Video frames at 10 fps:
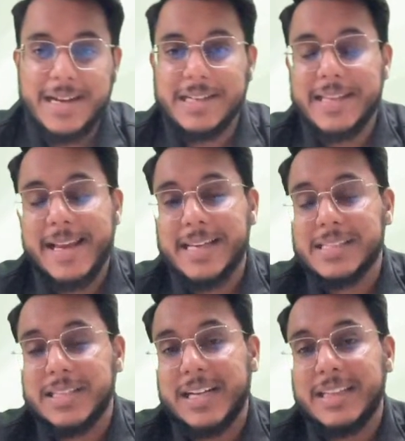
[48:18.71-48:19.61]
and they can
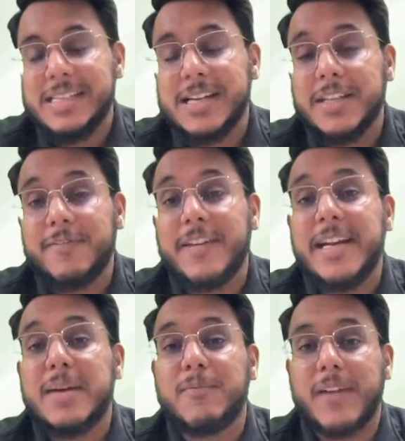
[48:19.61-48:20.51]
say that these are the
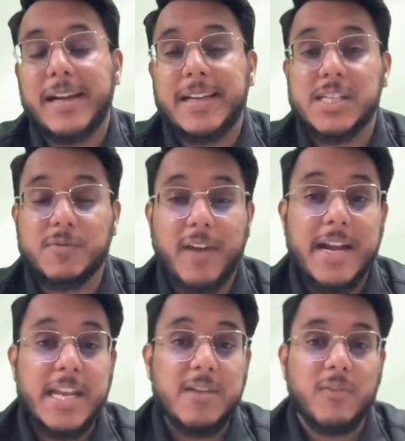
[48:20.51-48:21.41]
freedom fighters
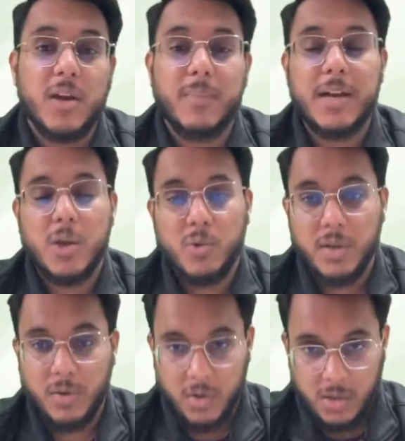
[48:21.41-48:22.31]
fighting for a
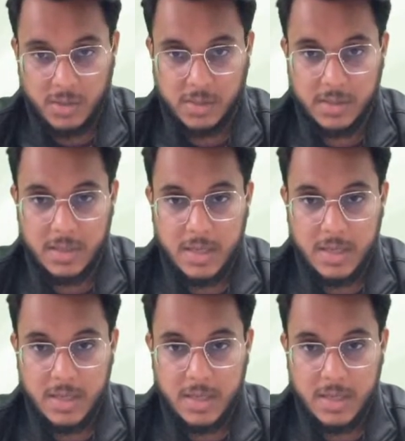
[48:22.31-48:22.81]
particular cause.